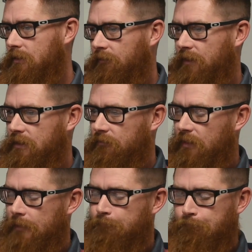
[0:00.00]

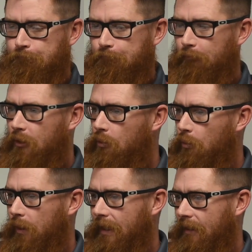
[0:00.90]
Defensively,
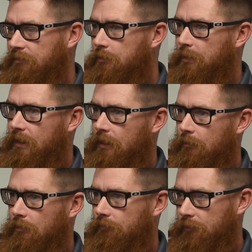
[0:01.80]
we have to be
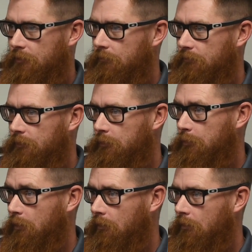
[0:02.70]
able to field the
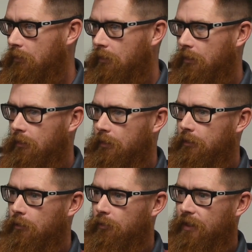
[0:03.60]
ball.
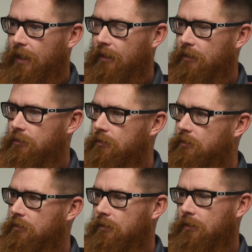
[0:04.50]
With Alex,
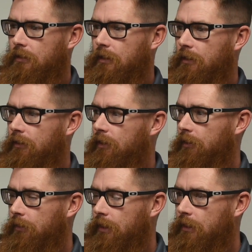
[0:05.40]
in
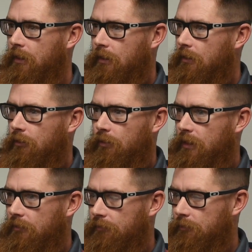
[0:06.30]
theory, you
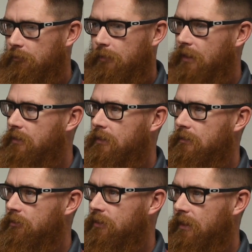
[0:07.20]
had to field about 6
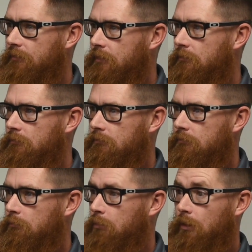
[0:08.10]
or 7
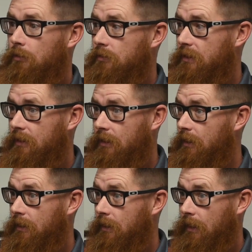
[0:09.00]
balls
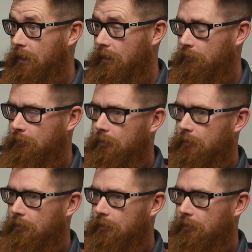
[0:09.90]
in a game.